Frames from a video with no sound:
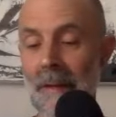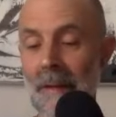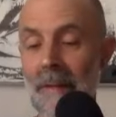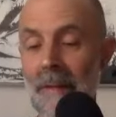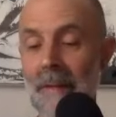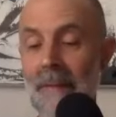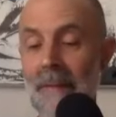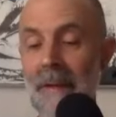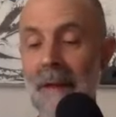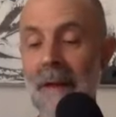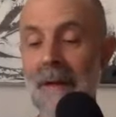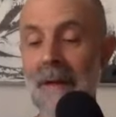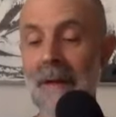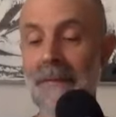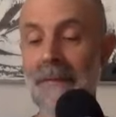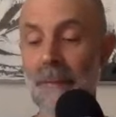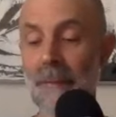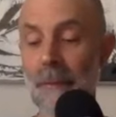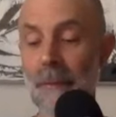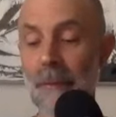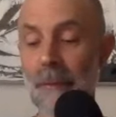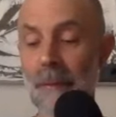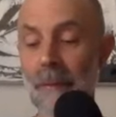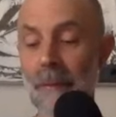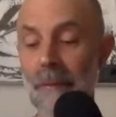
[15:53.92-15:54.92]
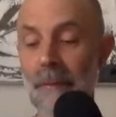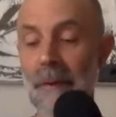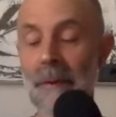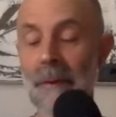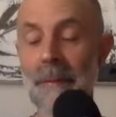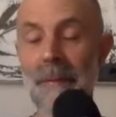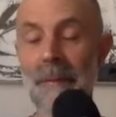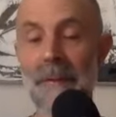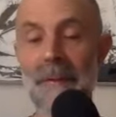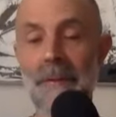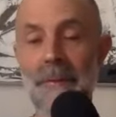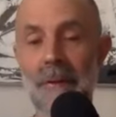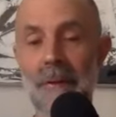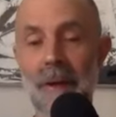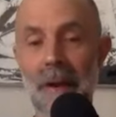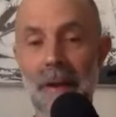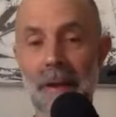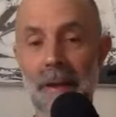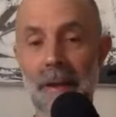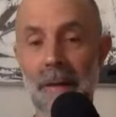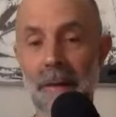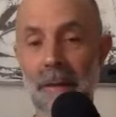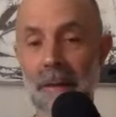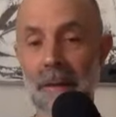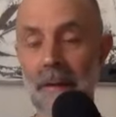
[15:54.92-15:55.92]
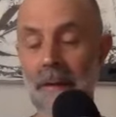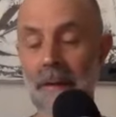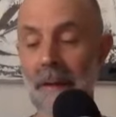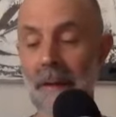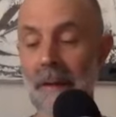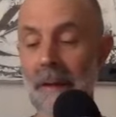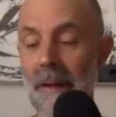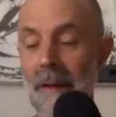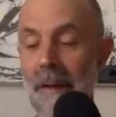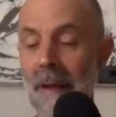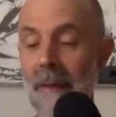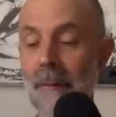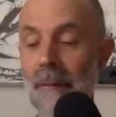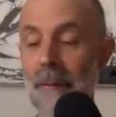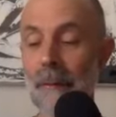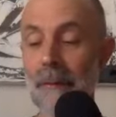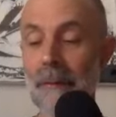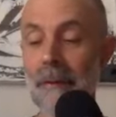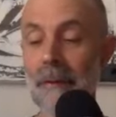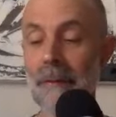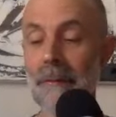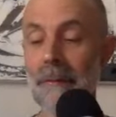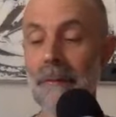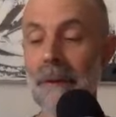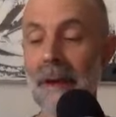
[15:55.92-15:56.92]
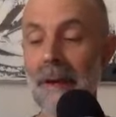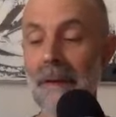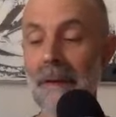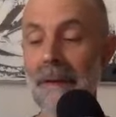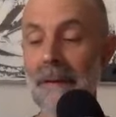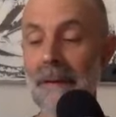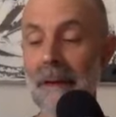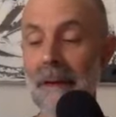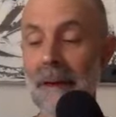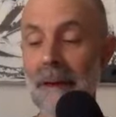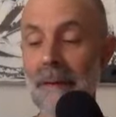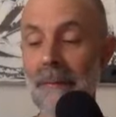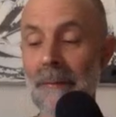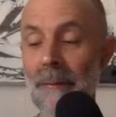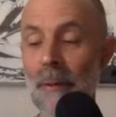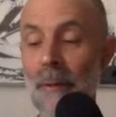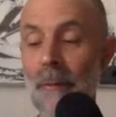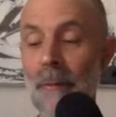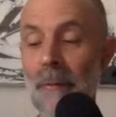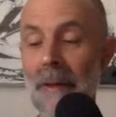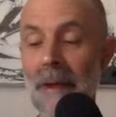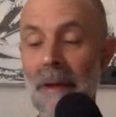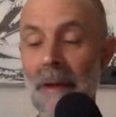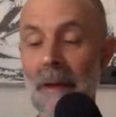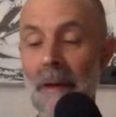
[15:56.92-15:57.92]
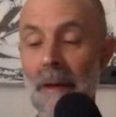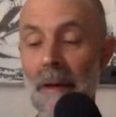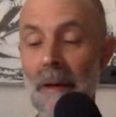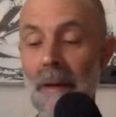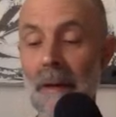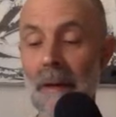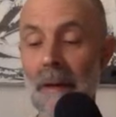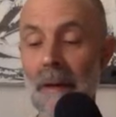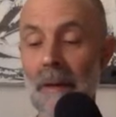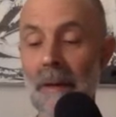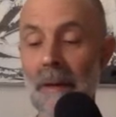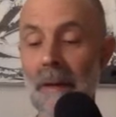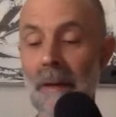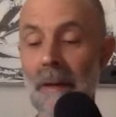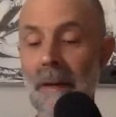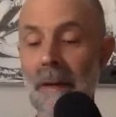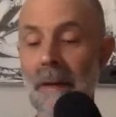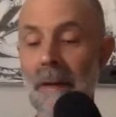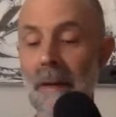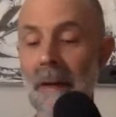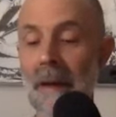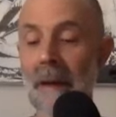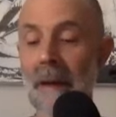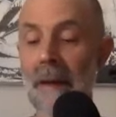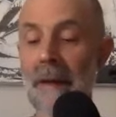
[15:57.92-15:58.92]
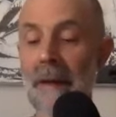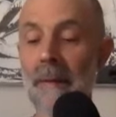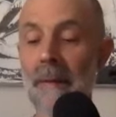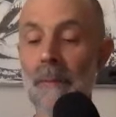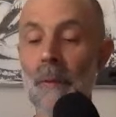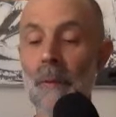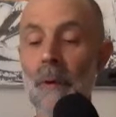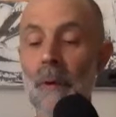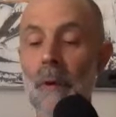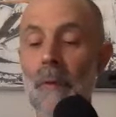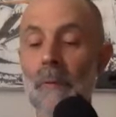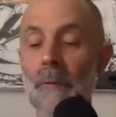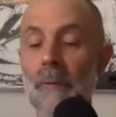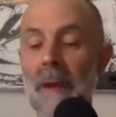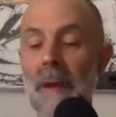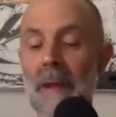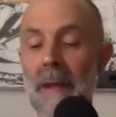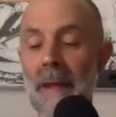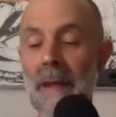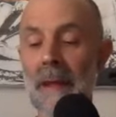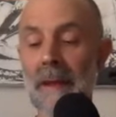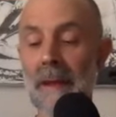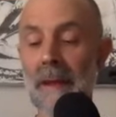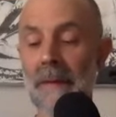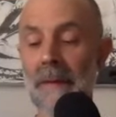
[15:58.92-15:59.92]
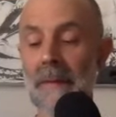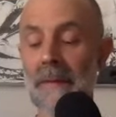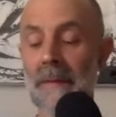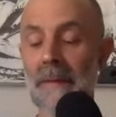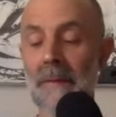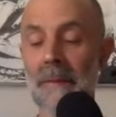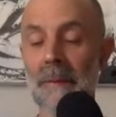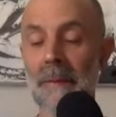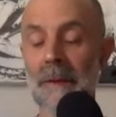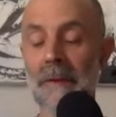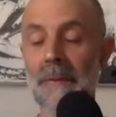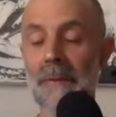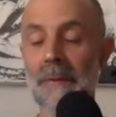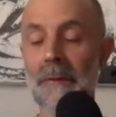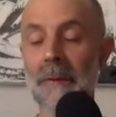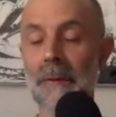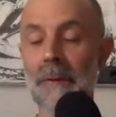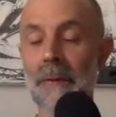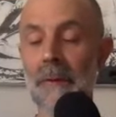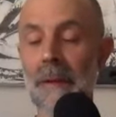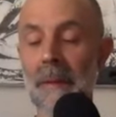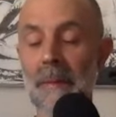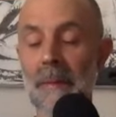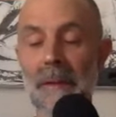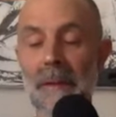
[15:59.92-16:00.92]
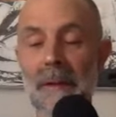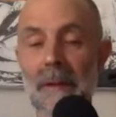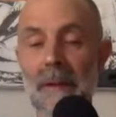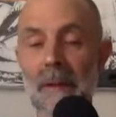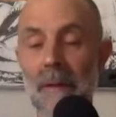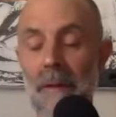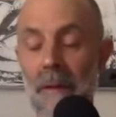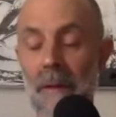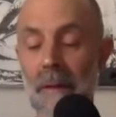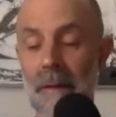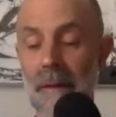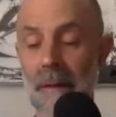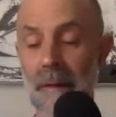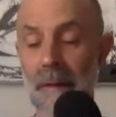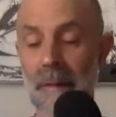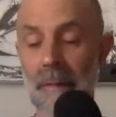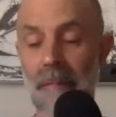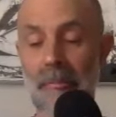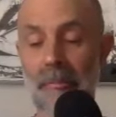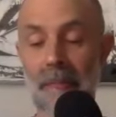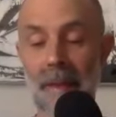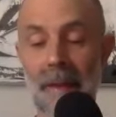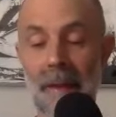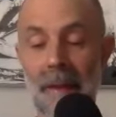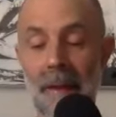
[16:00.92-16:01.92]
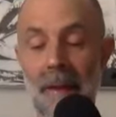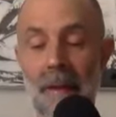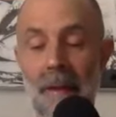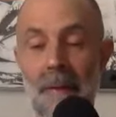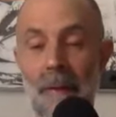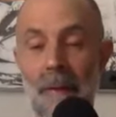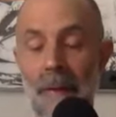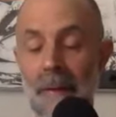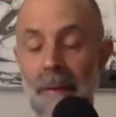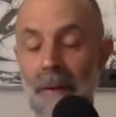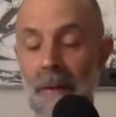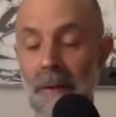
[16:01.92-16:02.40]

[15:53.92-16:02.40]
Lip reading: Therefore, we must train in order to recognize what we are and in what ways we truly belong here on